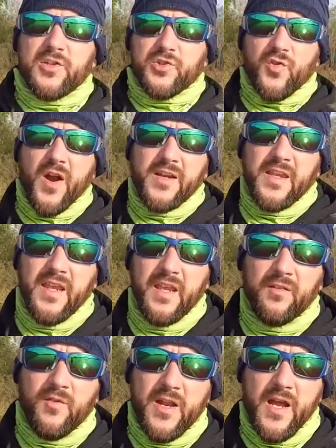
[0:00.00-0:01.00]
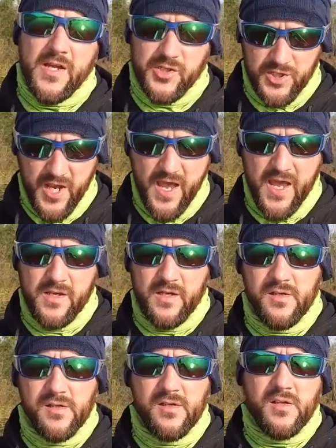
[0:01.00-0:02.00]
Strike King Red Eye Shad.
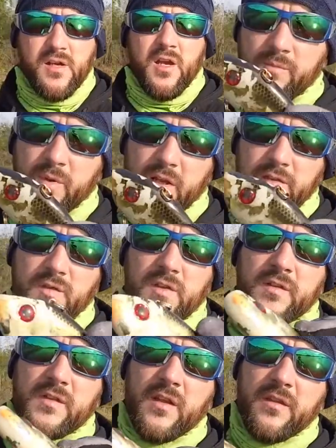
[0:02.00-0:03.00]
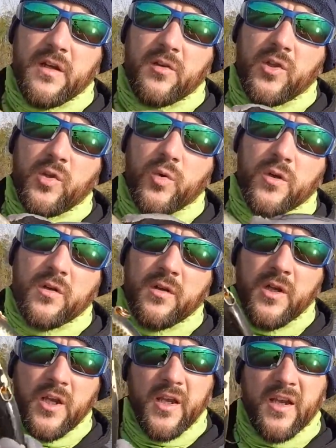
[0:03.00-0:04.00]
But as you can see, their lure,
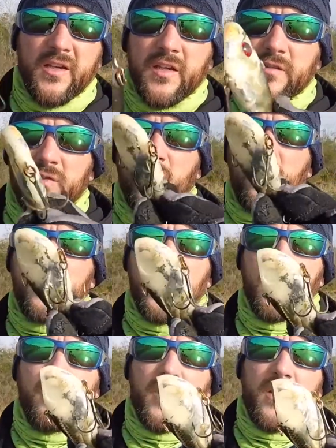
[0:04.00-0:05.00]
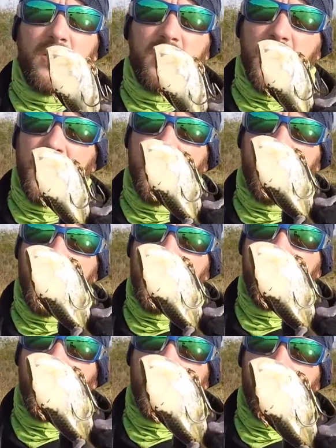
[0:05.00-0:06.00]
it doesn't hold up. They get a lot
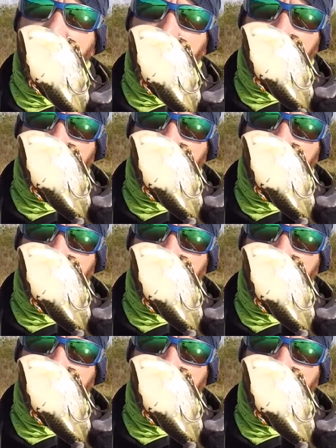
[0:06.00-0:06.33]
of hook rash